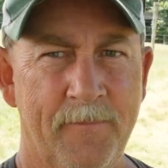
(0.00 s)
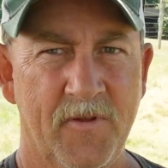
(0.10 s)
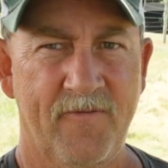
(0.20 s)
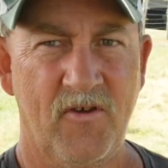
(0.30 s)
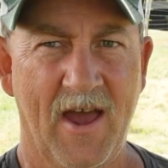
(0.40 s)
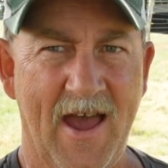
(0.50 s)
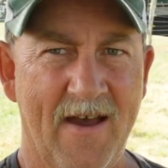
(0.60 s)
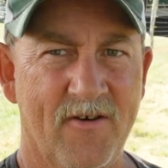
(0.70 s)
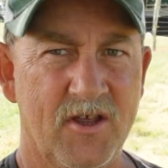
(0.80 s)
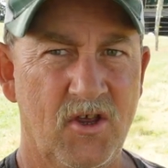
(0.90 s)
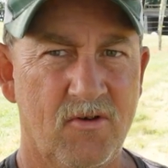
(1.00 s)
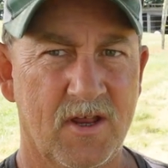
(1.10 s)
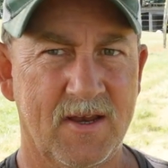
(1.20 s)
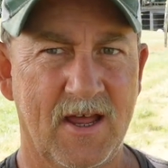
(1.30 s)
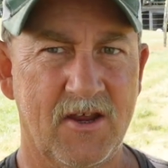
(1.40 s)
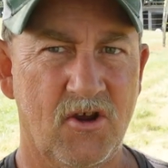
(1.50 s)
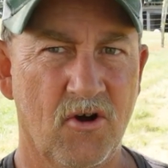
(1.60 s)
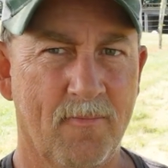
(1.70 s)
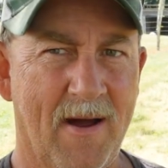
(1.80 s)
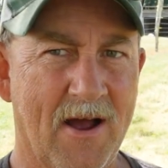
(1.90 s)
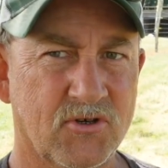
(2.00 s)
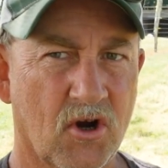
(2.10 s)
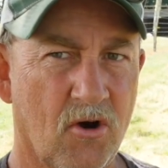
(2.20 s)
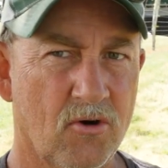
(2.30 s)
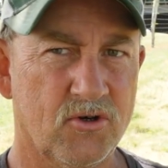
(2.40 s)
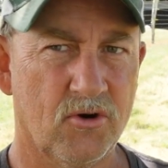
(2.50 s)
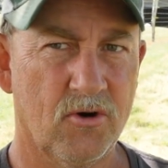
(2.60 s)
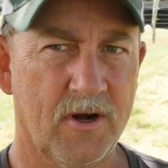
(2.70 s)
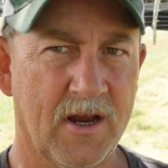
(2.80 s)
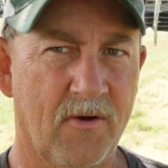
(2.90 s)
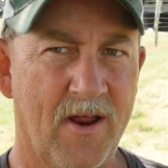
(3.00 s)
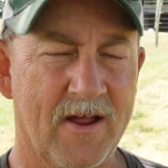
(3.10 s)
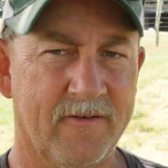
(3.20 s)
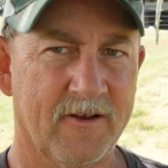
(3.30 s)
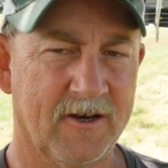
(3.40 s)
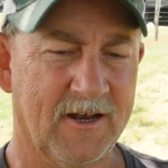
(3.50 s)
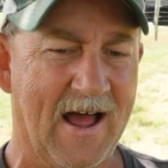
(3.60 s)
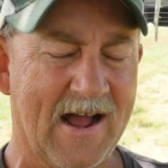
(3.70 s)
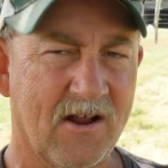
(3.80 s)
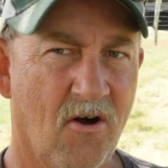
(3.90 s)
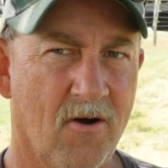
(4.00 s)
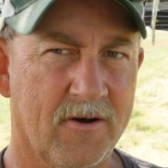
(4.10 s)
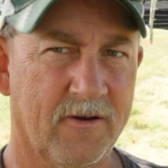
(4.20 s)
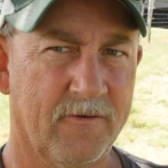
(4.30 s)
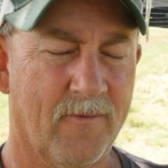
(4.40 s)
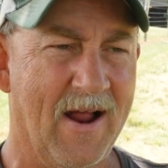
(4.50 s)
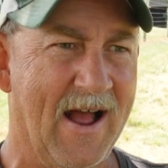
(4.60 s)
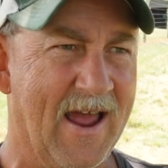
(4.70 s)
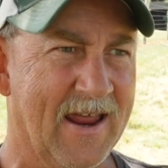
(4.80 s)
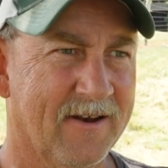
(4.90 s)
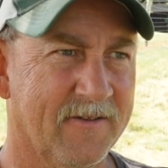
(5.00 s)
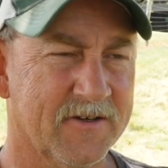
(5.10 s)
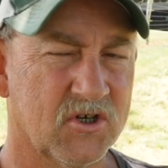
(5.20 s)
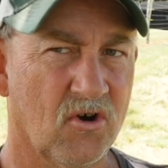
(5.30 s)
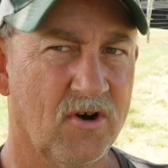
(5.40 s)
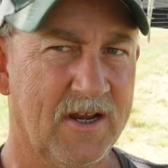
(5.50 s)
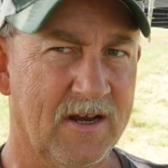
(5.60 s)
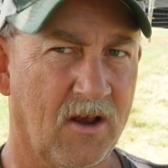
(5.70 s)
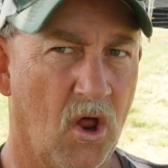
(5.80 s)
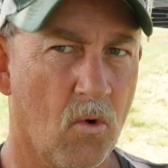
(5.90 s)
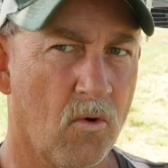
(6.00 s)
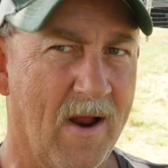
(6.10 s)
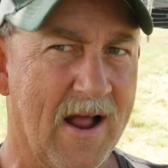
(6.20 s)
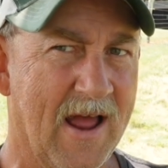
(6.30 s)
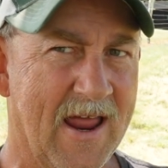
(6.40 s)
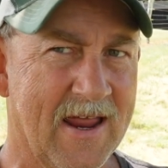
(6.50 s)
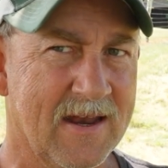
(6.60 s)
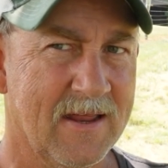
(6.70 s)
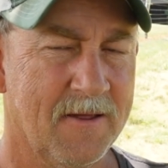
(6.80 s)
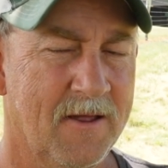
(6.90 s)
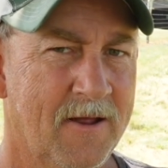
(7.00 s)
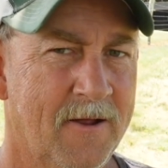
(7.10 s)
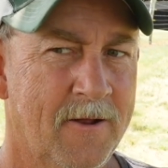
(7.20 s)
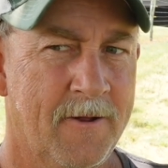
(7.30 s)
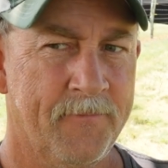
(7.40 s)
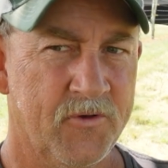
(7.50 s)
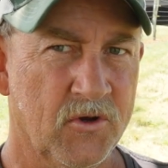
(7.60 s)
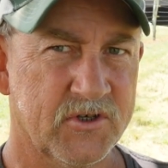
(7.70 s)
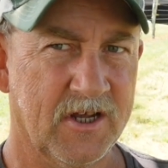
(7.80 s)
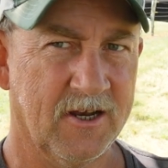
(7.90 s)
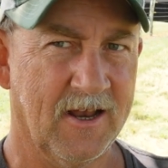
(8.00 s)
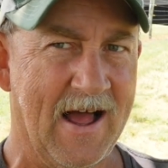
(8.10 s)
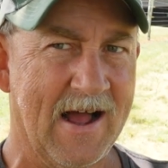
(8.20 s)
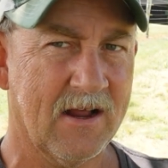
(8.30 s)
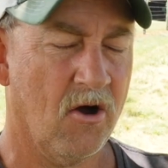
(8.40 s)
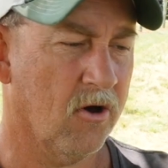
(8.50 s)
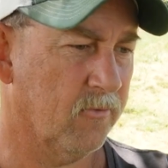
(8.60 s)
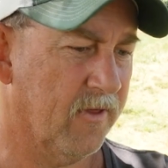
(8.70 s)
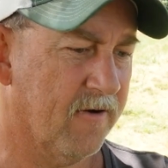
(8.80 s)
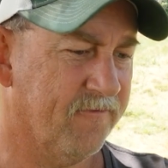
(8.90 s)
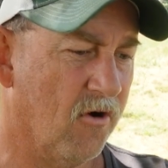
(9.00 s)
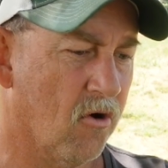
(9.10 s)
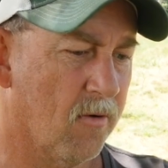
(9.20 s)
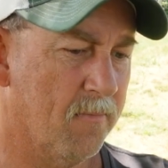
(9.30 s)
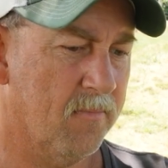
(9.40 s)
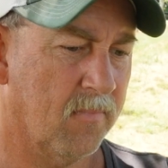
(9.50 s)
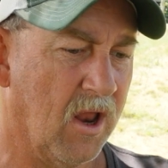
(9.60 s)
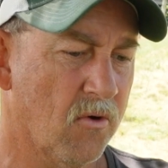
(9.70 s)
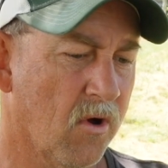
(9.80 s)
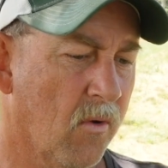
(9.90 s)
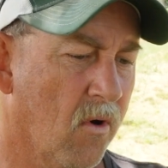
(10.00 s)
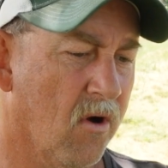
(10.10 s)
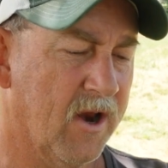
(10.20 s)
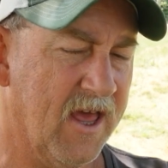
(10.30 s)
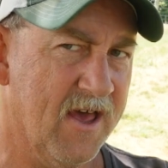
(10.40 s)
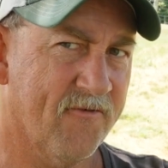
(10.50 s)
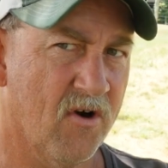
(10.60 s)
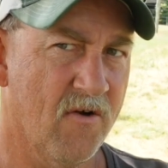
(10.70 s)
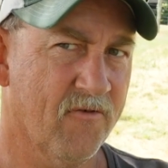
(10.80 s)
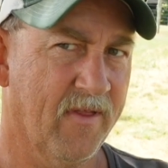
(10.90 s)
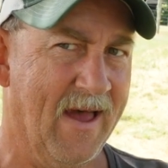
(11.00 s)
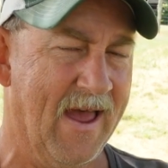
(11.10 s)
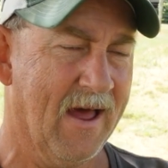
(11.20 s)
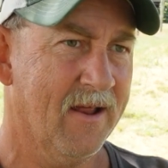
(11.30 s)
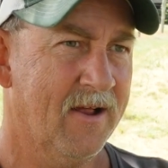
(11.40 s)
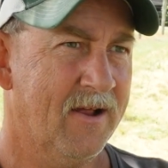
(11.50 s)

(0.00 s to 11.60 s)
If you have it, you can take your mouse cursor and go down to the little icon on the right hand of the screen, the lower right hand. You'll see a little icon with our farm logo on it. Hover over that.